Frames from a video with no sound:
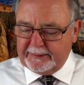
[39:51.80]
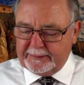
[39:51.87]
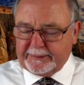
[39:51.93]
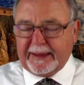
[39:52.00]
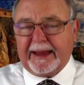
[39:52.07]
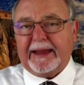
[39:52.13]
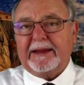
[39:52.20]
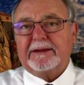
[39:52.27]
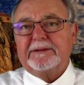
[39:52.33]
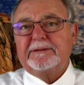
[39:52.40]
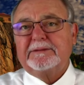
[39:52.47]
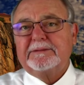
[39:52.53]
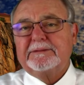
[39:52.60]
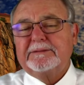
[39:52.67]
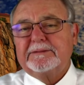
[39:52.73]
They,
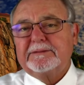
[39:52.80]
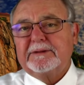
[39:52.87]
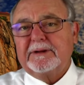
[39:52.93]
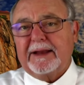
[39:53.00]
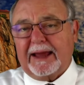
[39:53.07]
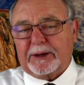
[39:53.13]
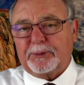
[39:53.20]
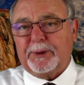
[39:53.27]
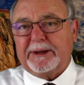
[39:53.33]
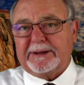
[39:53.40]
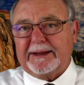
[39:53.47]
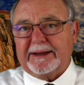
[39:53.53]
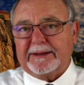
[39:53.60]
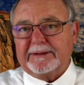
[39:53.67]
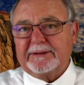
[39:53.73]
like we
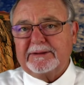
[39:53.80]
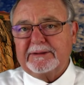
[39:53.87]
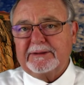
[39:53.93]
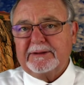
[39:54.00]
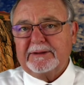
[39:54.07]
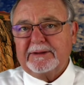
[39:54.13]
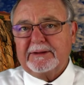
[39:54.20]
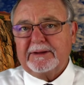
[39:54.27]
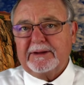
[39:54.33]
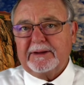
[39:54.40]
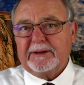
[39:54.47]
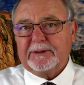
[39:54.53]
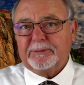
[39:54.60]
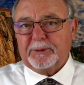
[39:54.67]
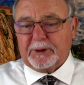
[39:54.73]
did,
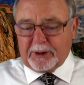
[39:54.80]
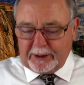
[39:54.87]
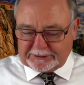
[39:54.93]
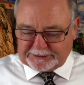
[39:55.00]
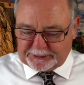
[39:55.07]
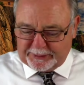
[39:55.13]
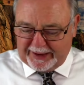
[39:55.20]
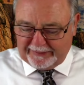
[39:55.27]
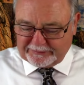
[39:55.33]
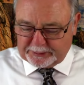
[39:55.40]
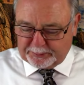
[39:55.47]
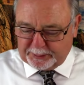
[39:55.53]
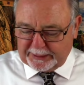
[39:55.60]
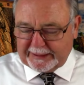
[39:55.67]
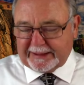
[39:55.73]
will also have to
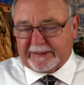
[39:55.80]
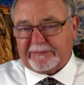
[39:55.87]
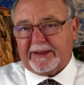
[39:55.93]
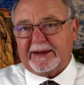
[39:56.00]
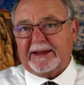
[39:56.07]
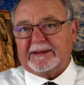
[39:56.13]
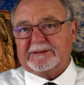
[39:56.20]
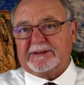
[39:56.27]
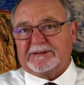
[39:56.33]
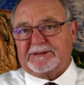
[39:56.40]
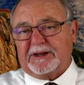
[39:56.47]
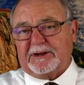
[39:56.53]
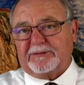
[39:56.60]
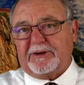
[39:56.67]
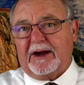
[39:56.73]
believe that he's the
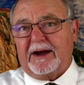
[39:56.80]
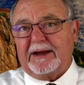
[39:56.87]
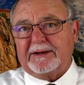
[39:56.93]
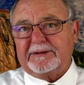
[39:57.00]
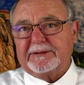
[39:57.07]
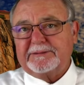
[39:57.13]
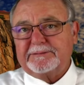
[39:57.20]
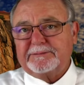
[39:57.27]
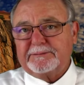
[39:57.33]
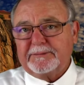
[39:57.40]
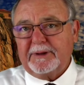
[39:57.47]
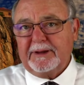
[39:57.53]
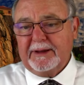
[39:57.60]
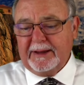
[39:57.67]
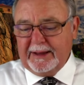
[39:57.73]
Son of God,
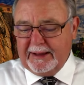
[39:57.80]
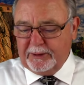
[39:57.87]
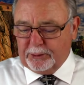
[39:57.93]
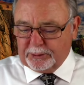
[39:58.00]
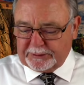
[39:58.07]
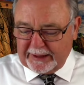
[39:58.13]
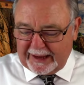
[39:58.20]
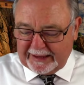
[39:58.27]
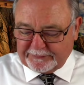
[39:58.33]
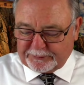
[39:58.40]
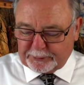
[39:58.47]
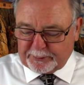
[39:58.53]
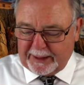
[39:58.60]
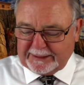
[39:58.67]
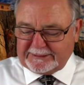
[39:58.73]
who died
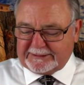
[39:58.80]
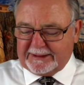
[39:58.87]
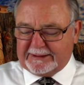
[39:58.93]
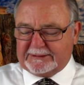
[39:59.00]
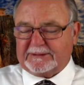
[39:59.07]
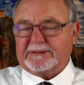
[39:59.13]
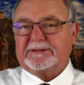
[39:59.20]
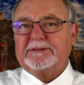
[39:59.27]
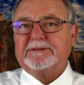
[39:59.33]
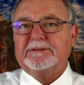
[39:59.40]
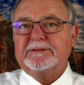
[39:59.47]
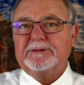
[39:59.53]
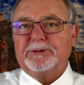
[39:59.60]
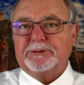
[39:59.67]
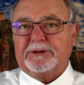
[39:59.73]
for my sins,
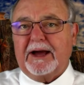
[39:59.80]
who